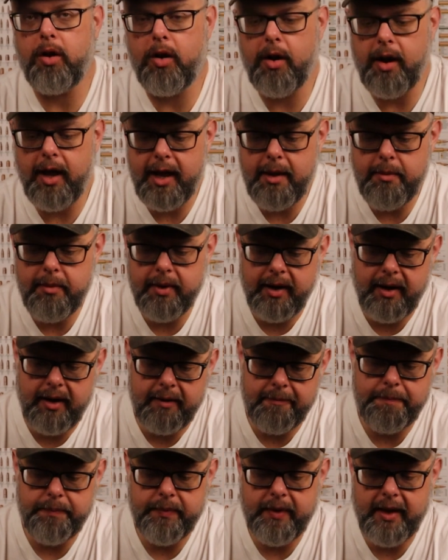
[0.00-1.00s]
alert, I am
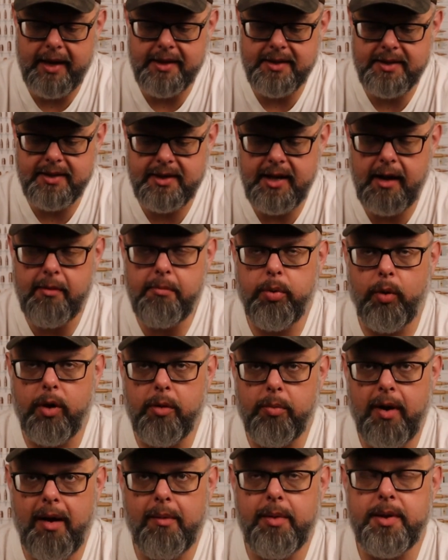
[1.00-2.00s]
gonna, at some
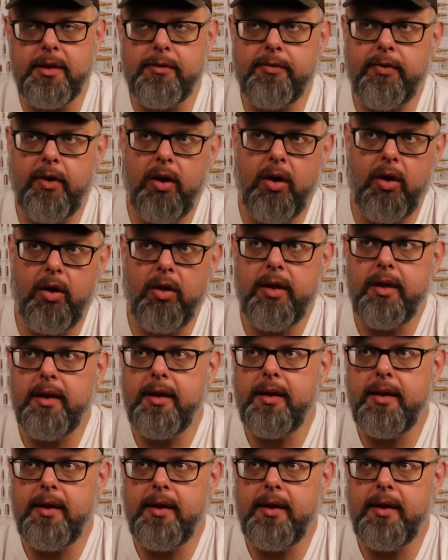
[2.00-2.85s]
point, probably in the fall,